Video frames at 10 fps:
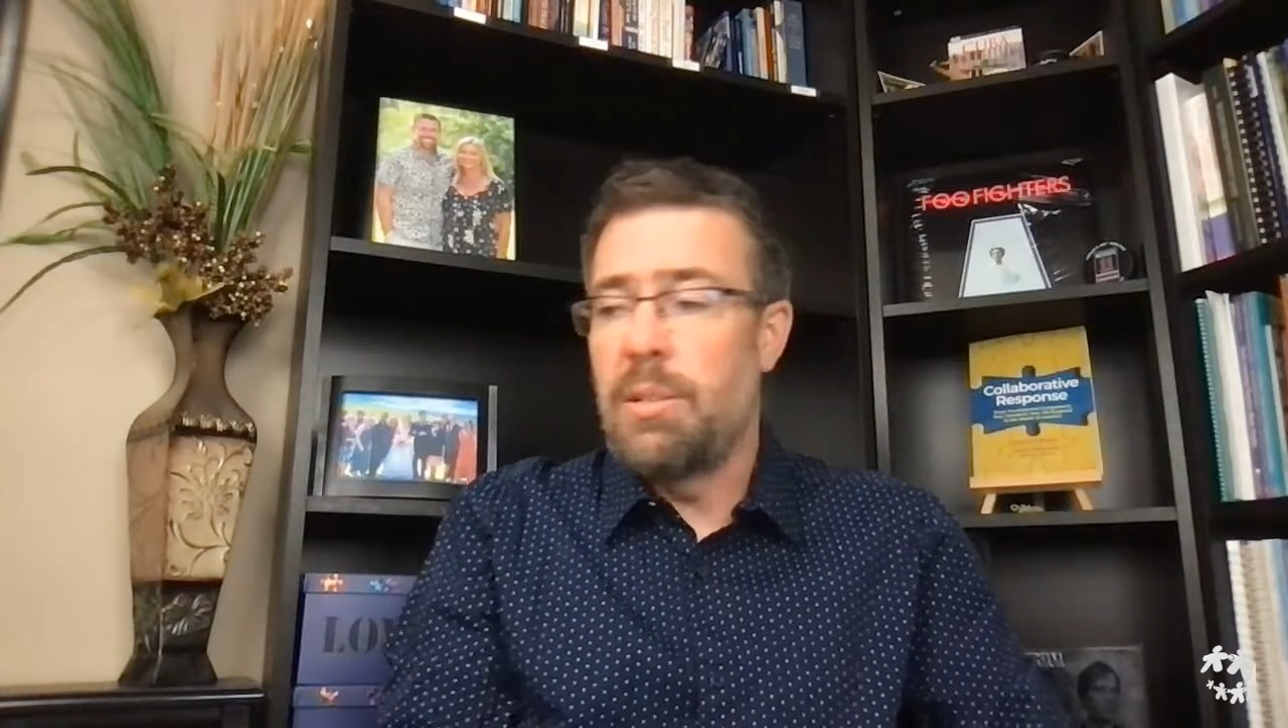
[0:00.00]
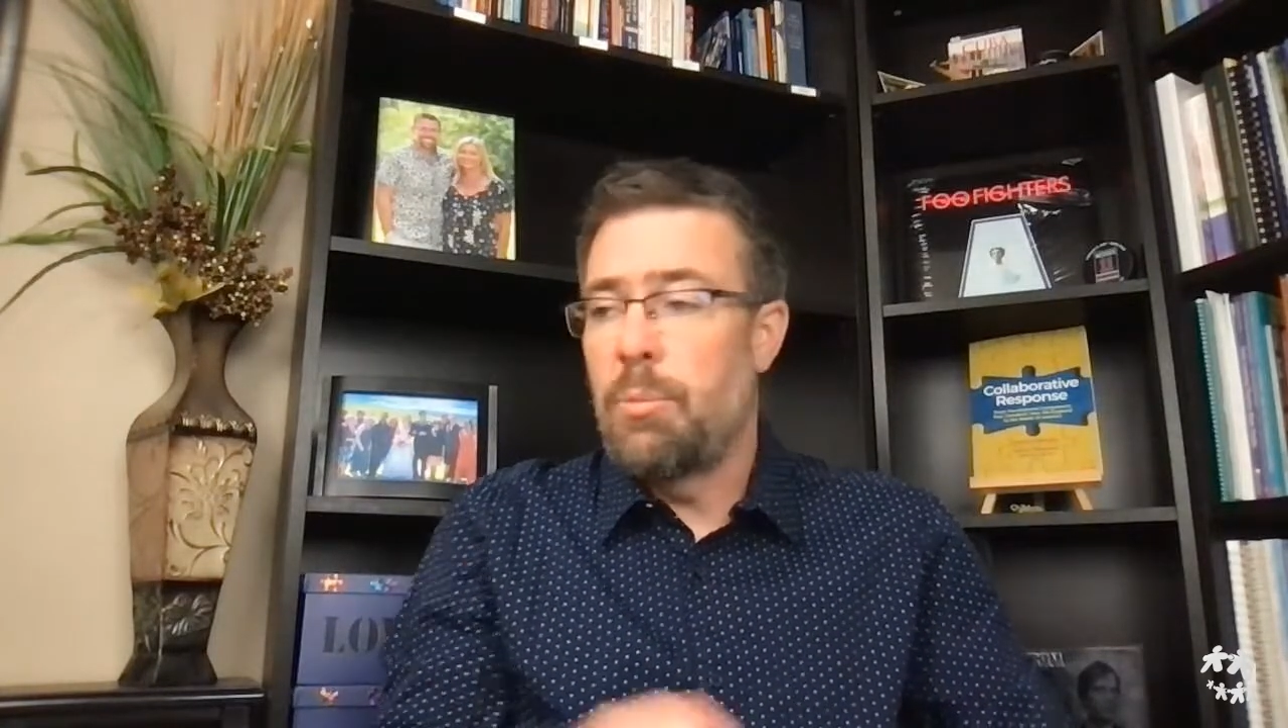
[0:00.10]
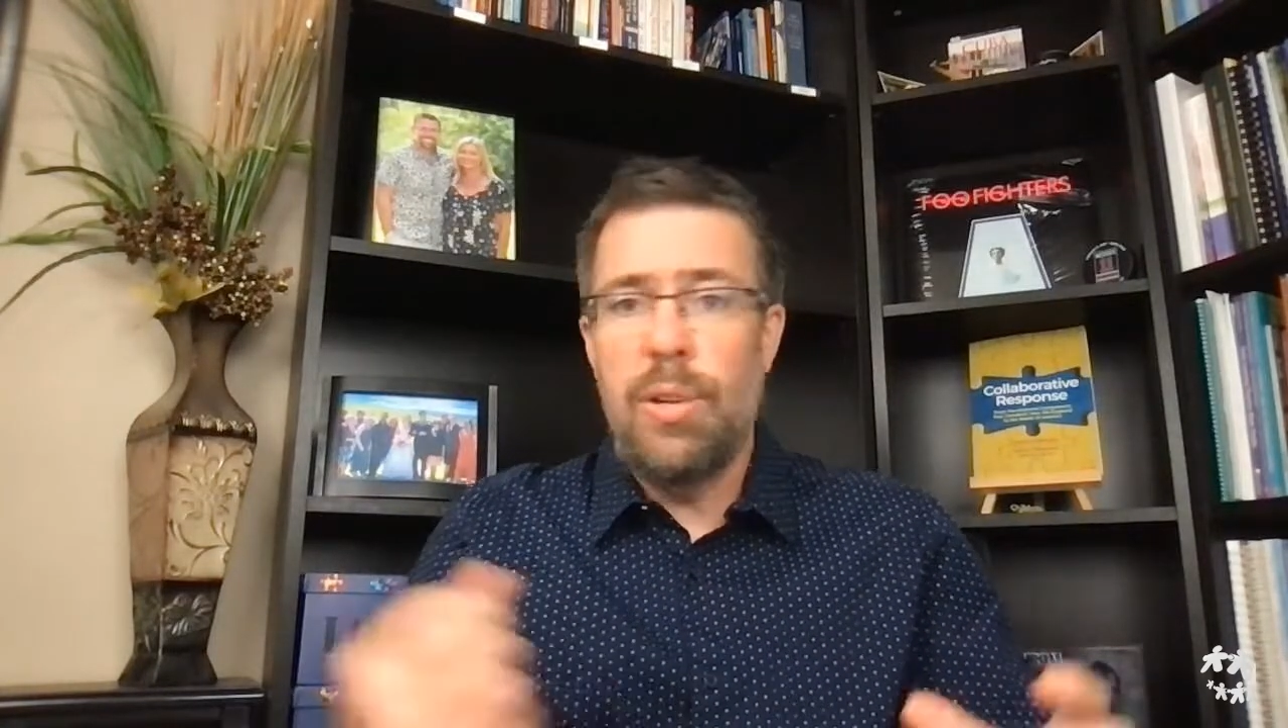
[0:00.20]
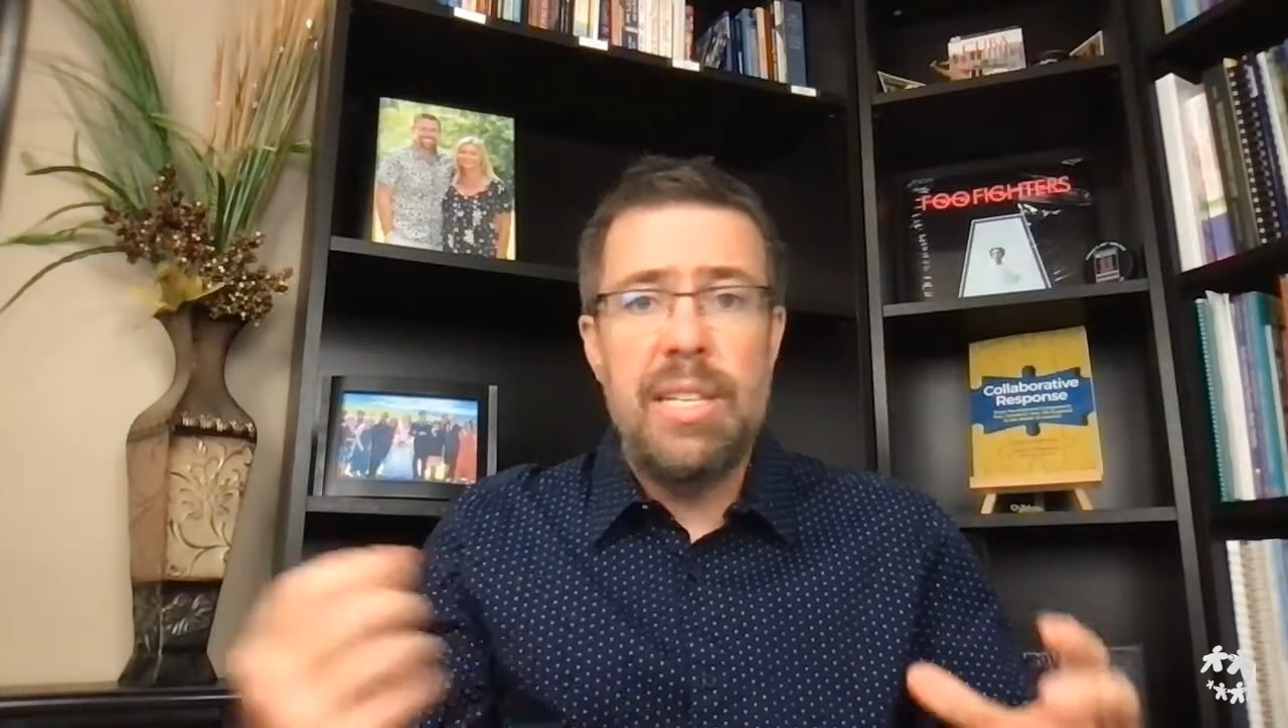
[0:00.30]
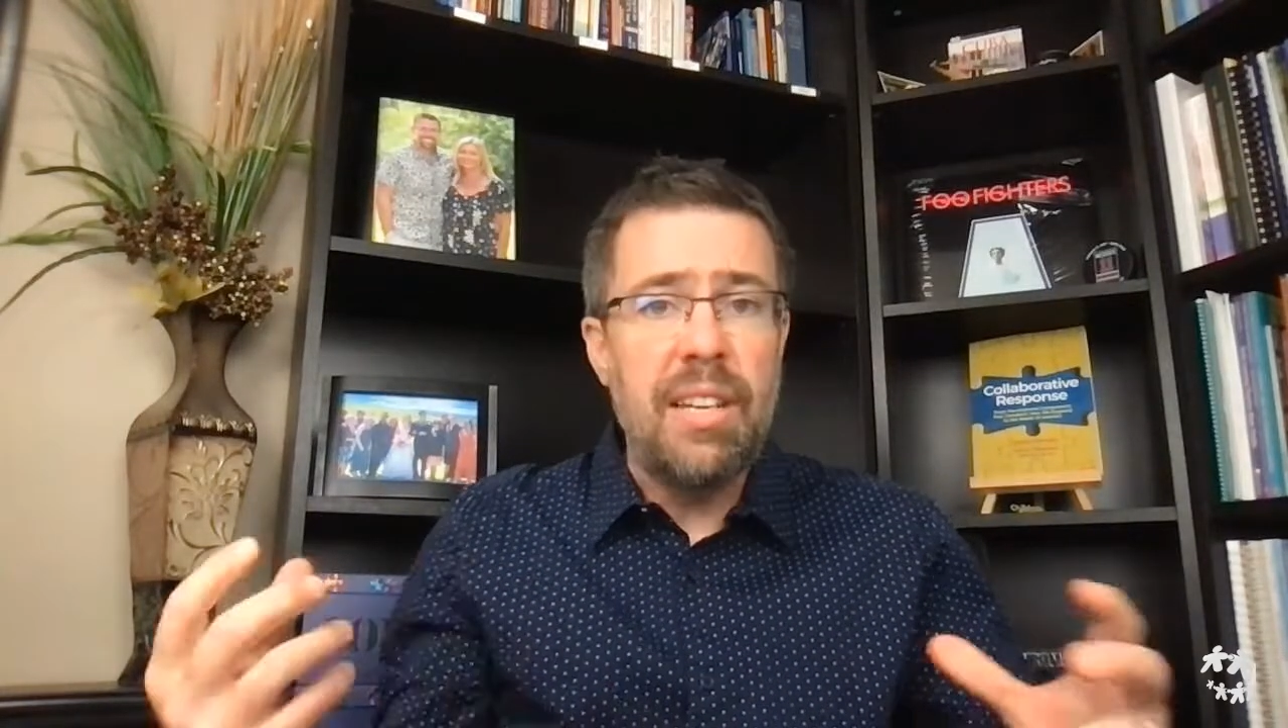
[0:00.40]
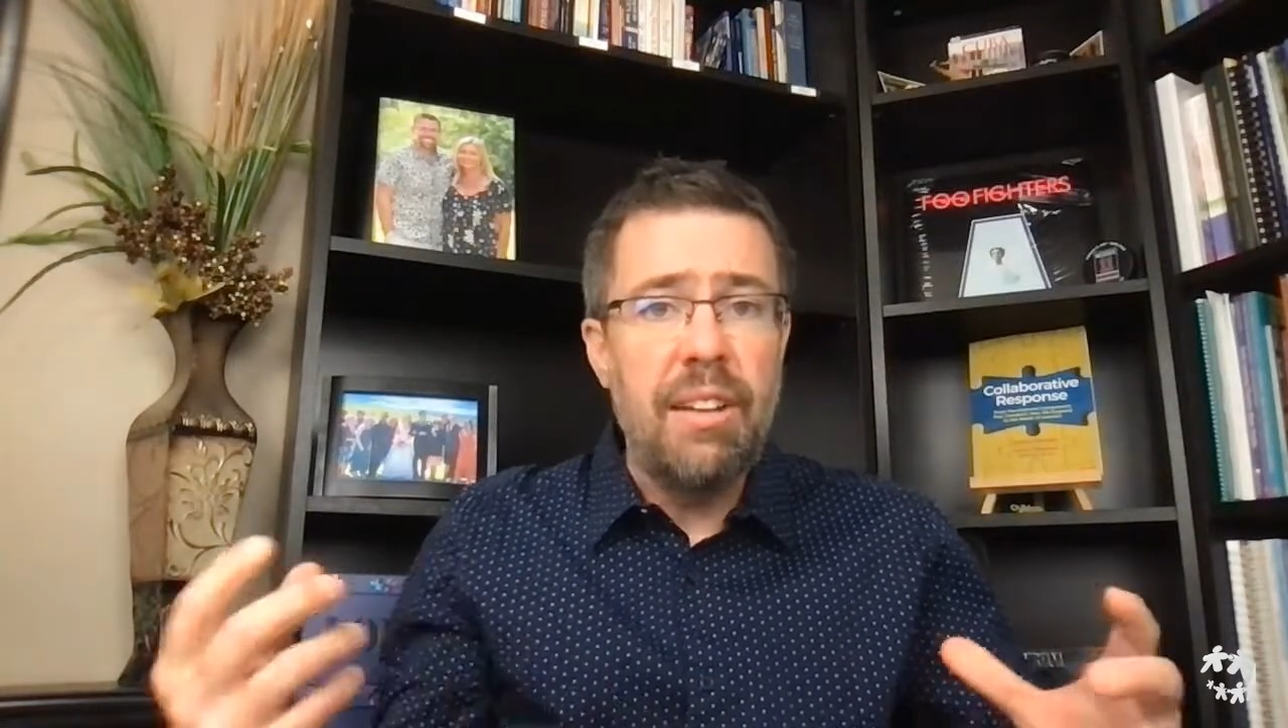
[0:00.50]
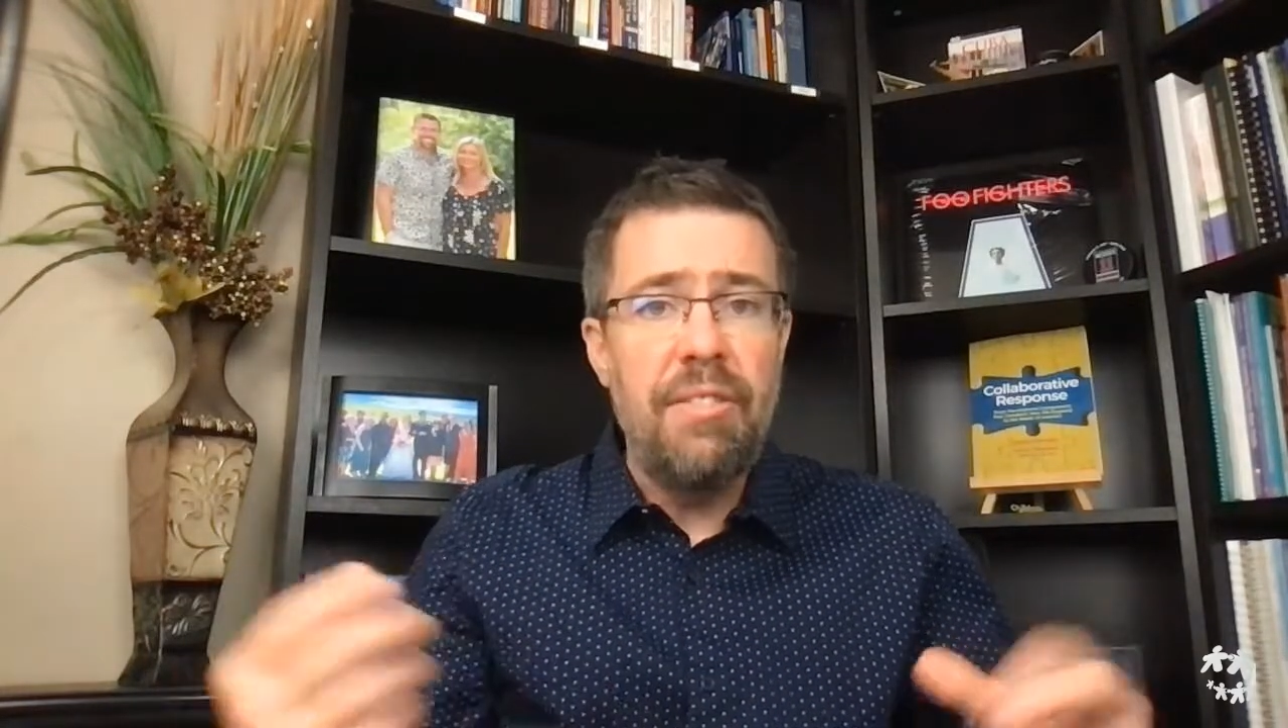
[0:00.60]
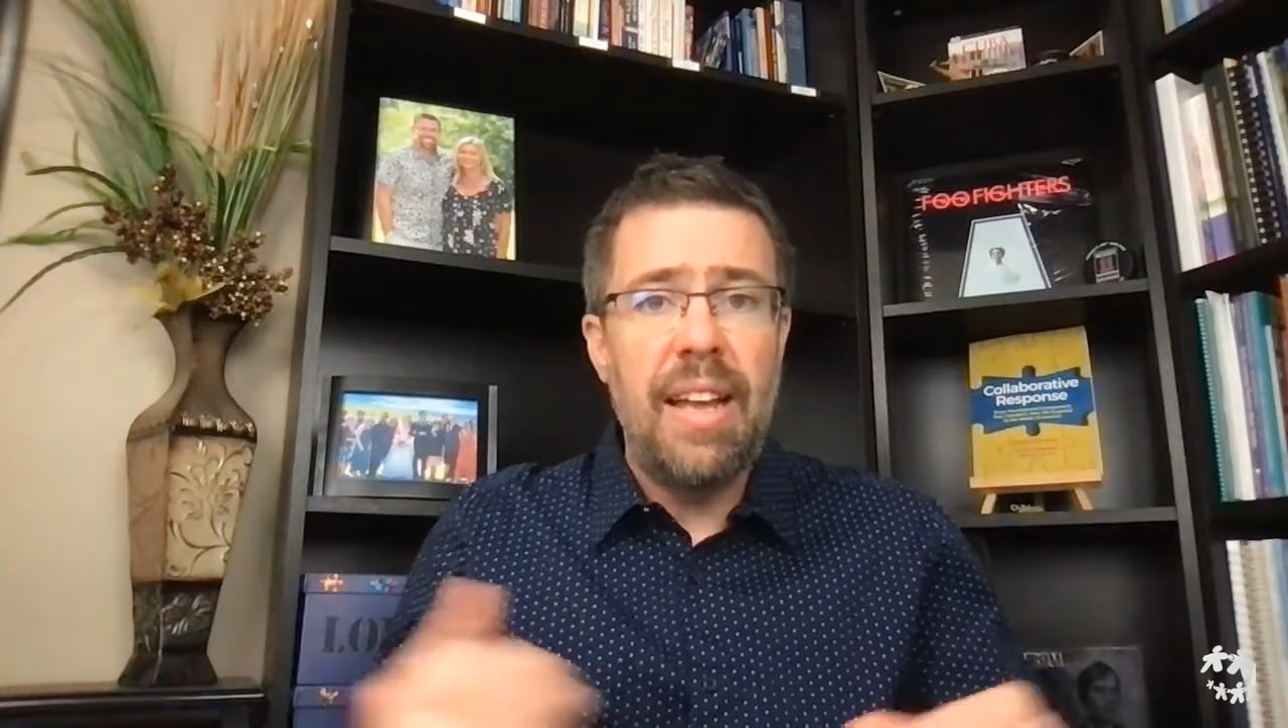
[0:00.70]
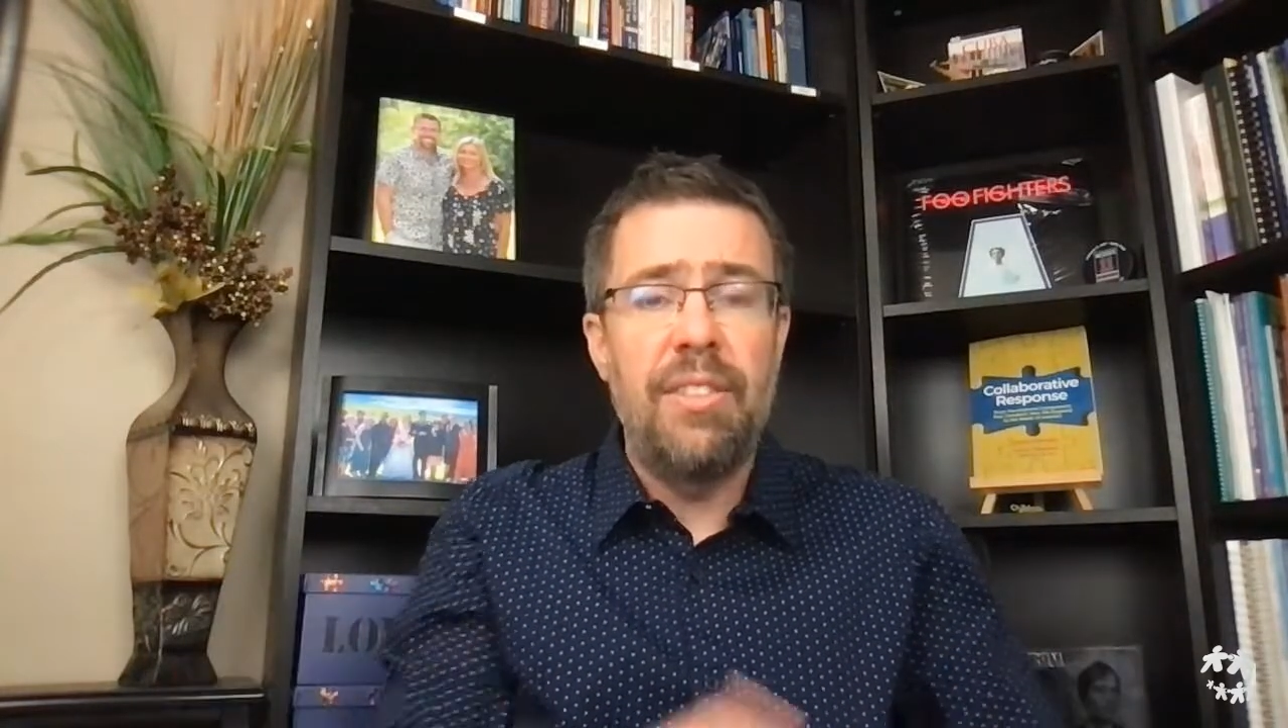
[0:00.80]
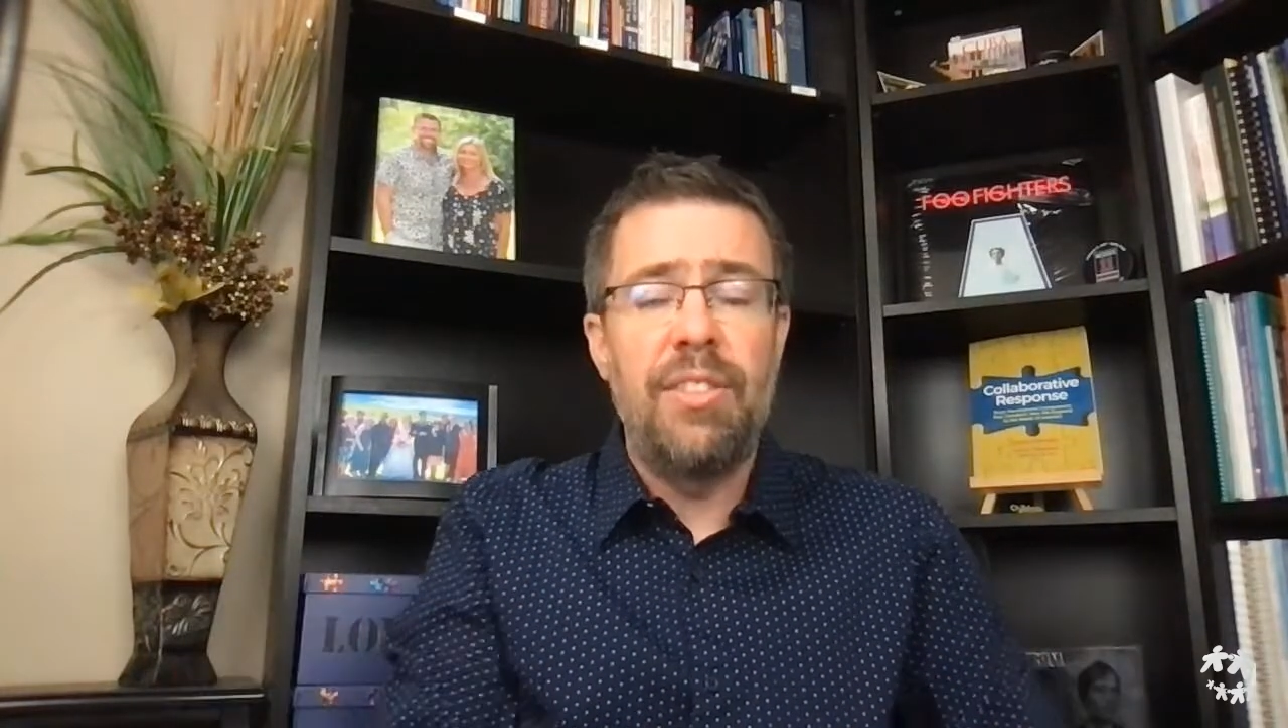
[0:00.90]
some recent
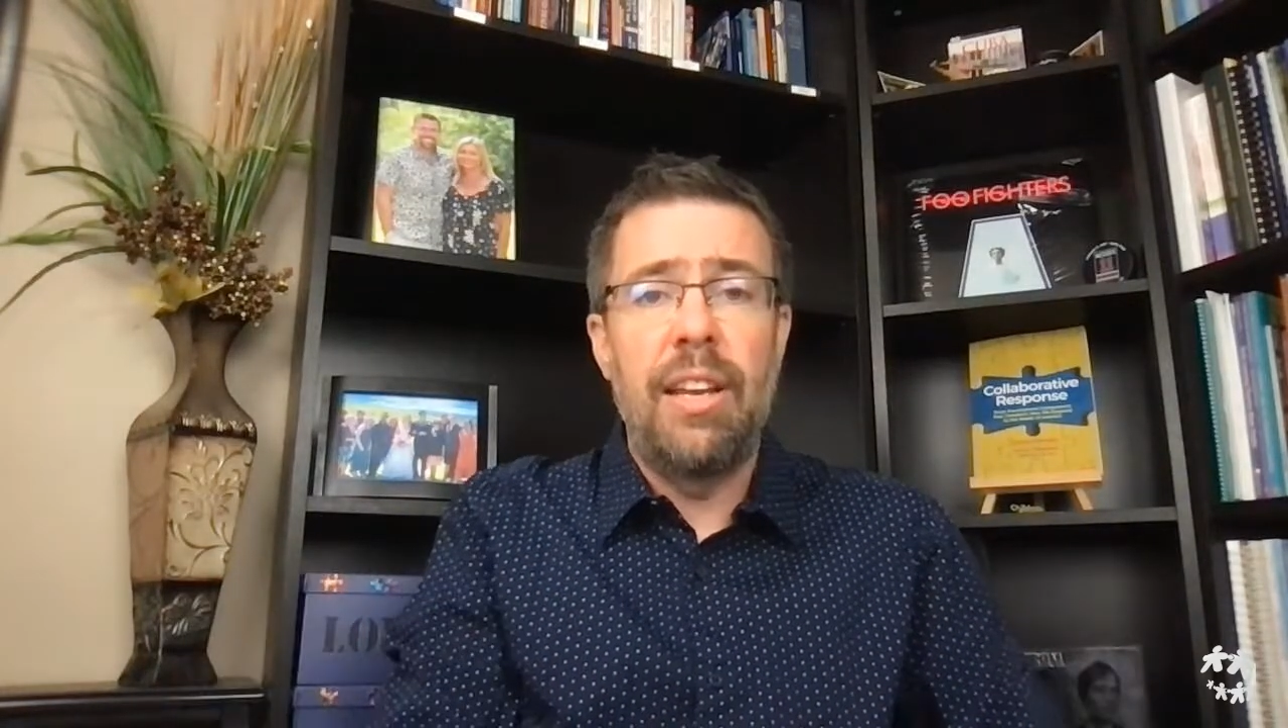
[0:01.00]
events